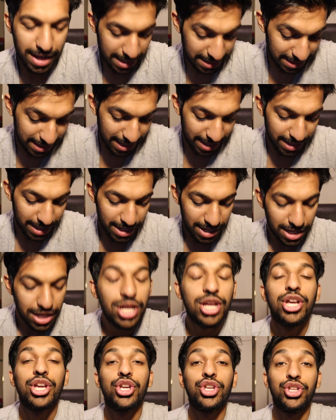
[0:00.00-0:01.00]
I said,
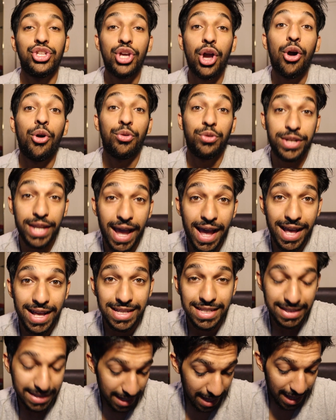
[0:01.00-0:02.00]
yo
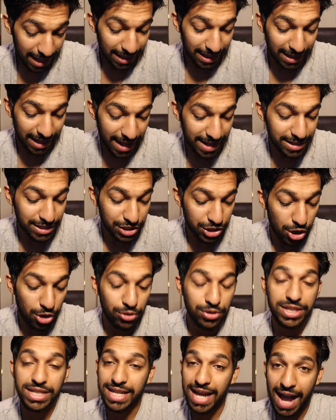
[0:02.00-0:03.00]
Des, let's go
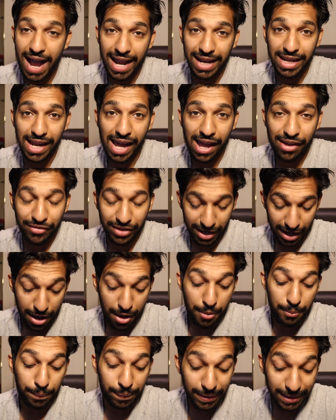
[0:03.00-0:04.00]
skydiving.
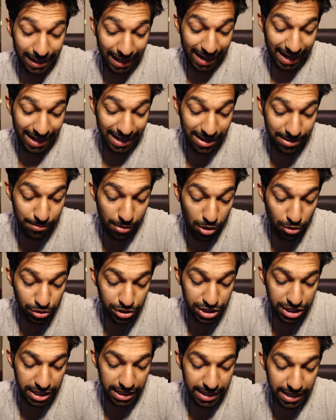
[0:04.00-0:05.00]
Plane
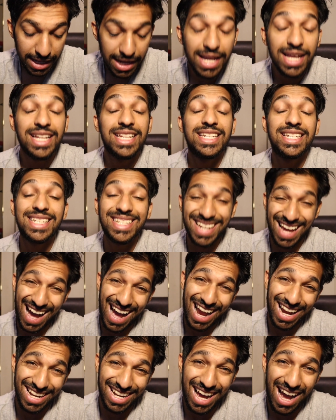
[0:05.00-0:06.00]
emoji,
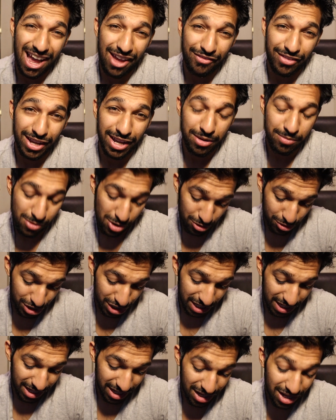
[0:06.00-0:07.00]
skydiving
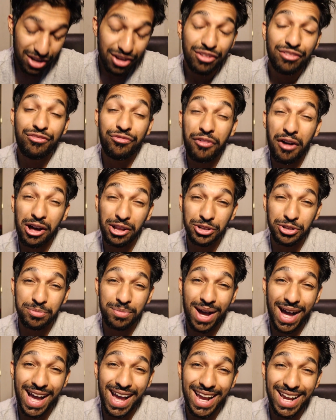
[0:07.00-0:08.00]
emoji followed
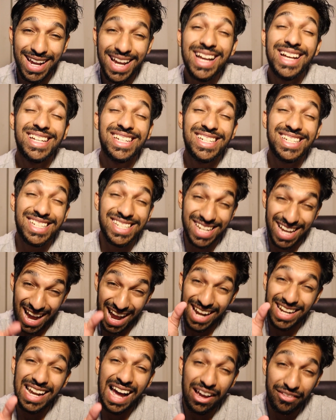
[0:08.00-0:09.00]
by
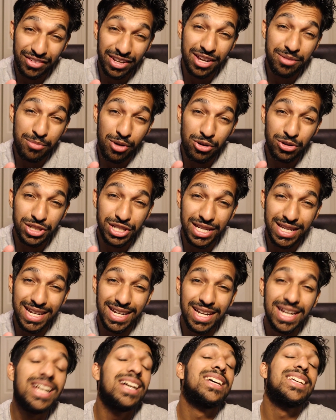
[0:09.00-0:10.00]
skydiving
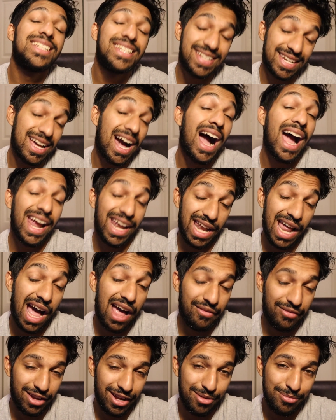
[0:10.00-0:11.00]
emoji,
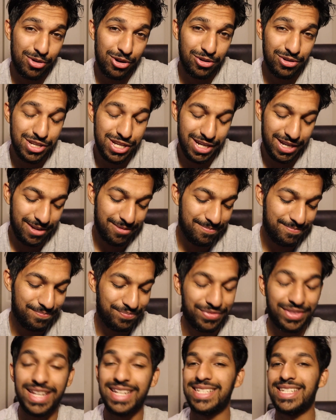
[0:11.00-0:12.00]
skydiving emoji.
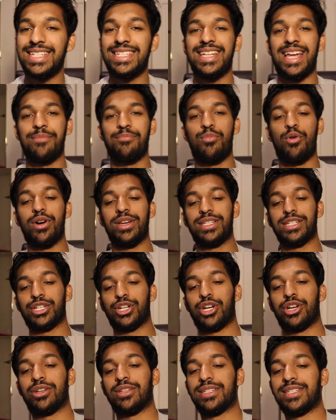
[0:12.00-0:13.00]
This is it, boys and
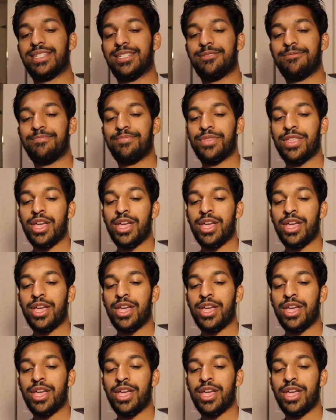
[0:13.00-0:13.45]
girls.